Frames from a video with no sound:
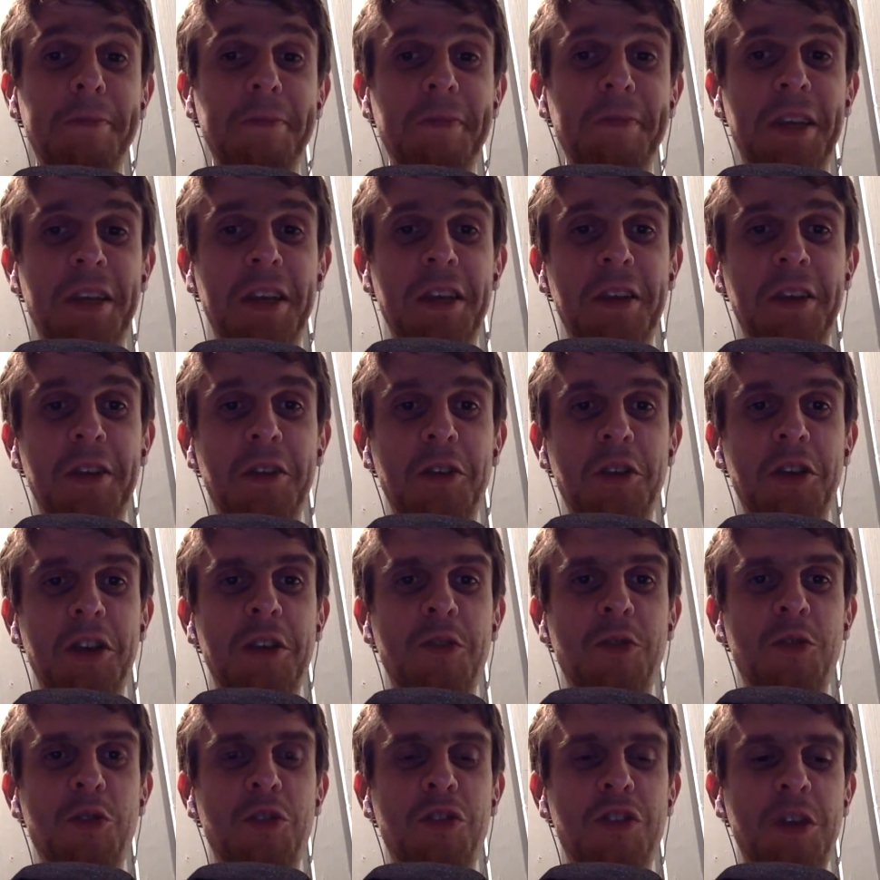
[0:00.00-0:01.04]
Yeah you
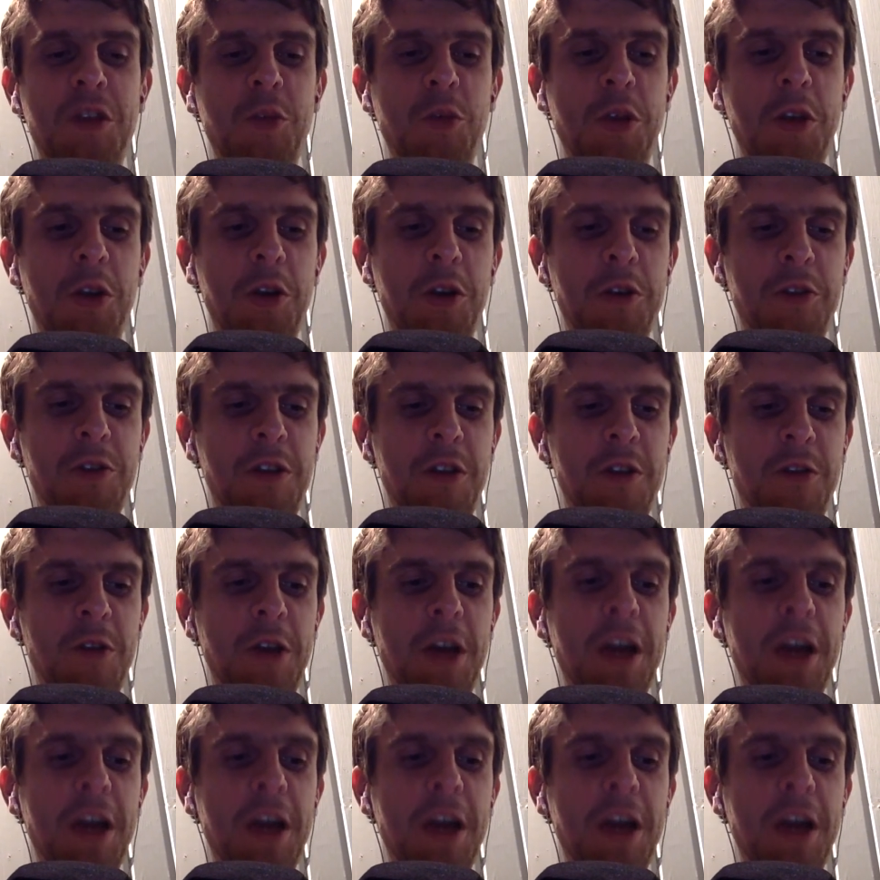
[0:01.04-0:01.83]
have to stick with other stuff.